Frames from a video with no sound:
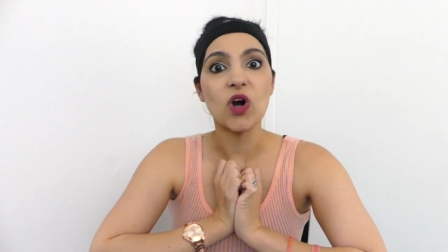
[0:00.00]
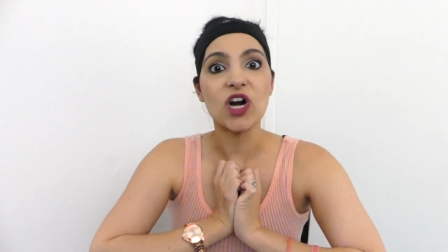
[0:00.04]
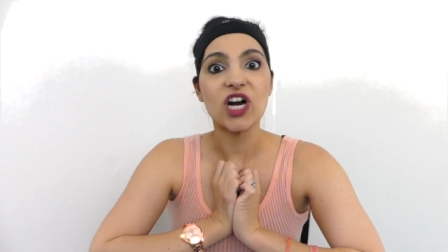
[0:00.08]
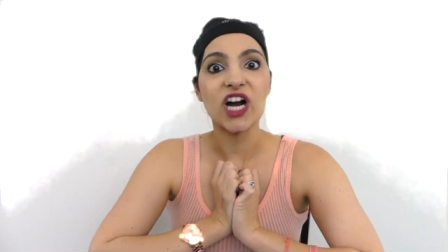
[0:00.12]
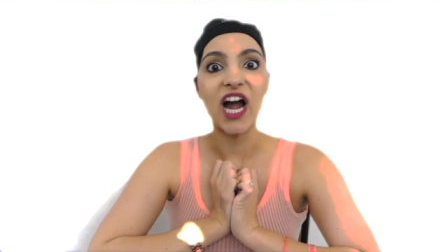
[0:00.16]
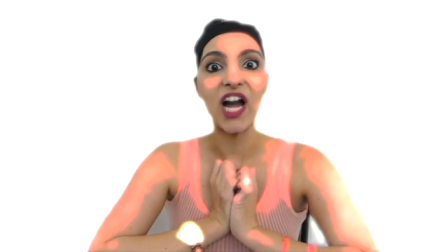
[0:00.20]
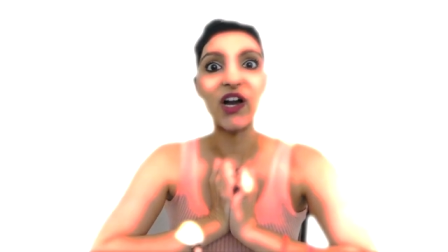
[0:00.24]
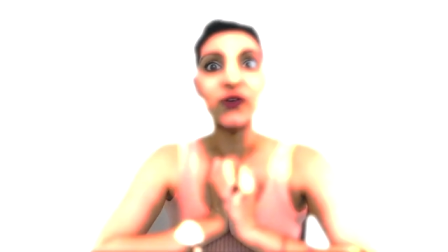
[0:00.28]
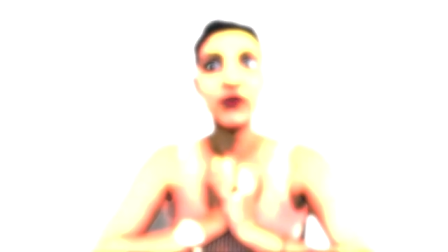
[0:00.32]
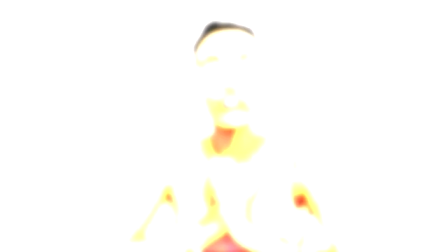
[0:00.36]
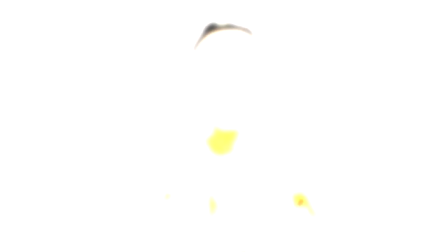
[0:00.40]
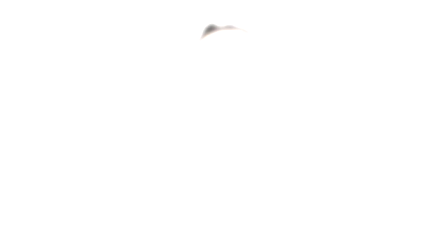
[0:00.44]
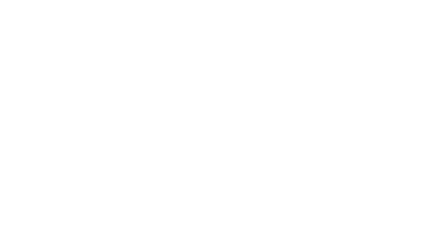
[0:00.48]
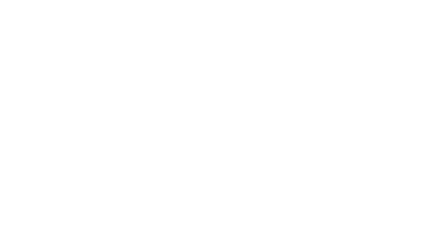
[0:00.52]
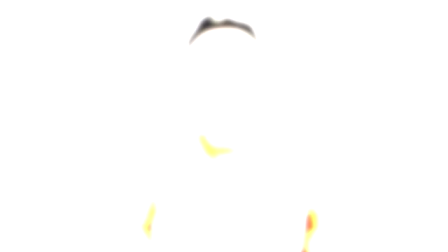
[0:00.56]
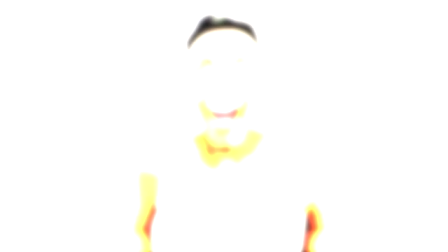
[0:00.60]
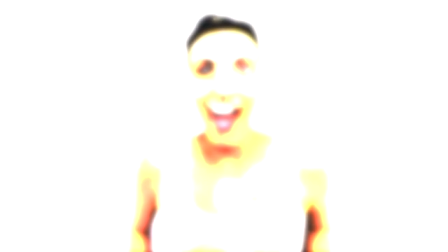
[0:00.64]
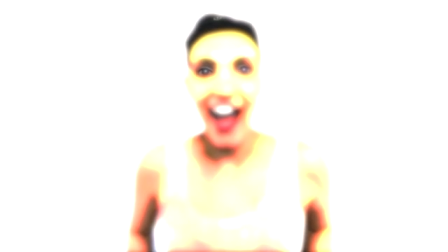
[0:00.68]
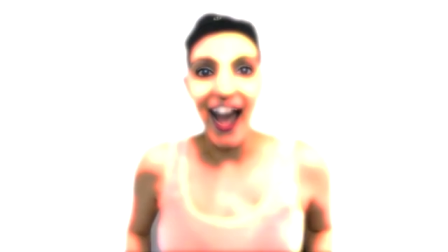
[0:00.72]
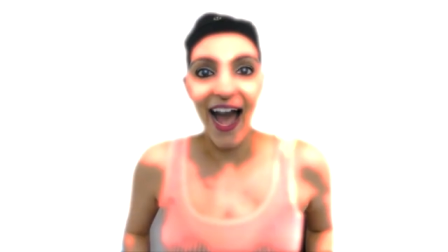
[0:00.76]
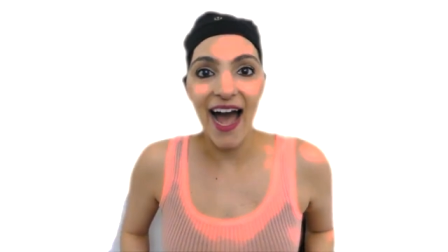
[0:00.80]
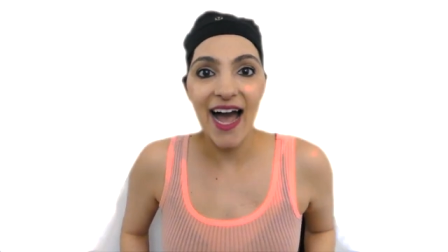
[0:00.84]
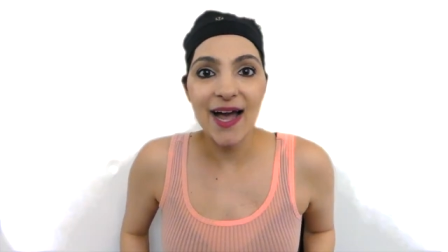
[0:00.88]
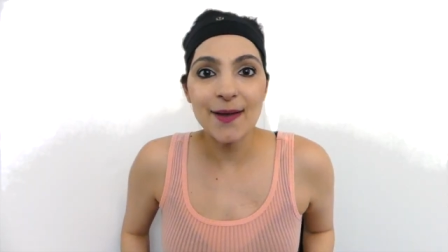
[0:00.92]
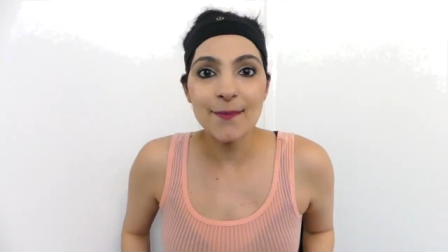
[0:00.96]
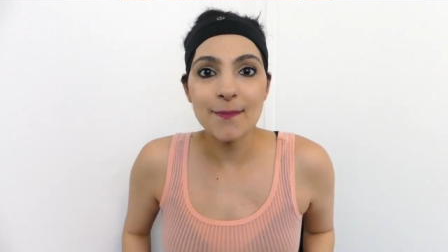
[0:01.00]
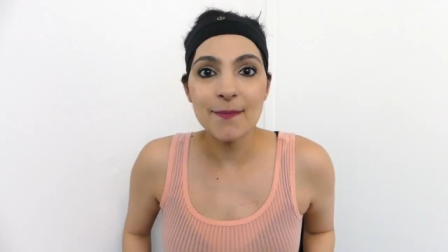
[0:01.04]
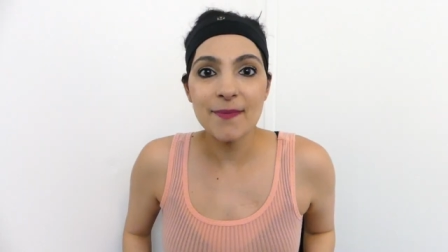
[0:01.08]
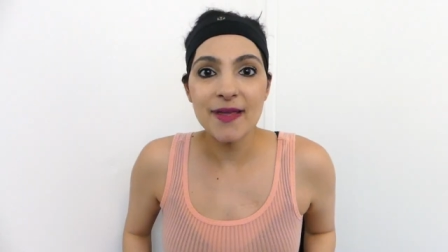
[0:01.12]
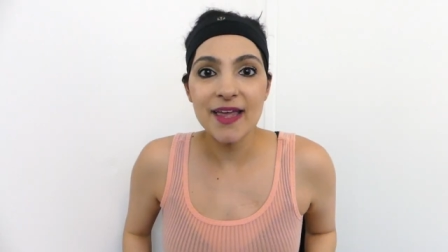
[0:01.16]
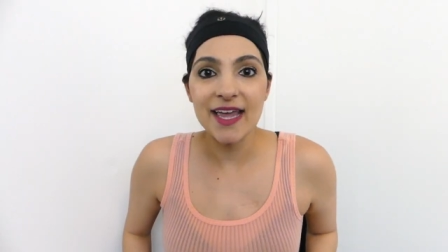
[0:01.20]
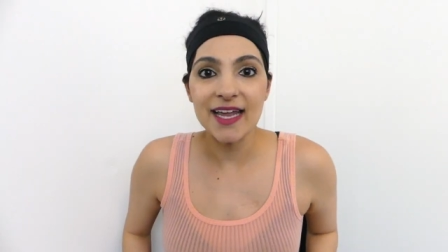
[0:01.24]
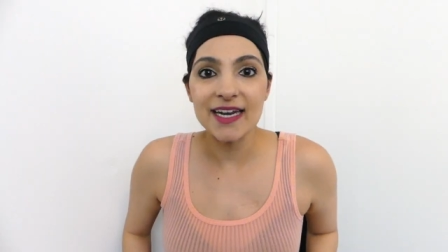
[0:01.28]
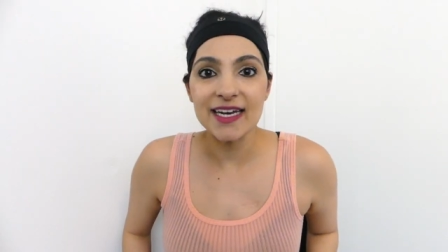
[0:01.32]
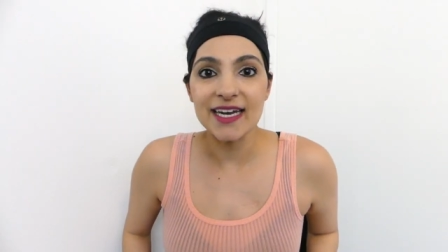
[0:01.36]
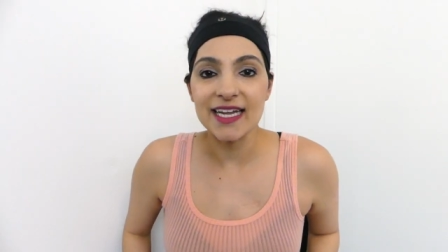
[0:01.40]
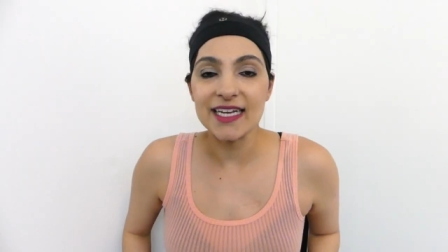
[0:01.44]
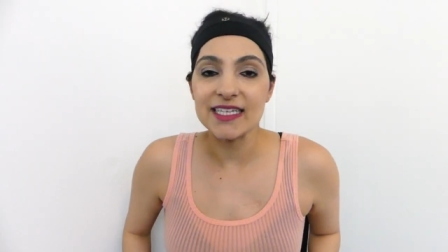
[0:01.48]
workouts. I'm
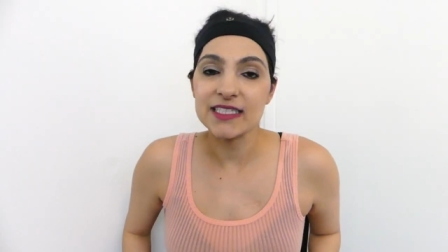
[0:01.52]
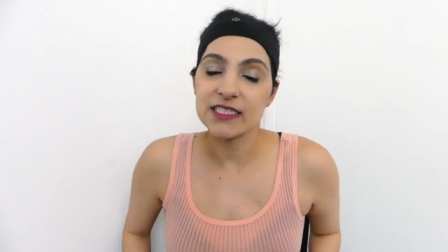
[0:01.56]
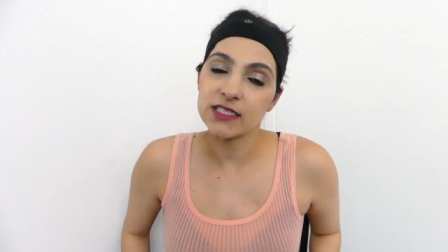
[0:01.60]
Mandy.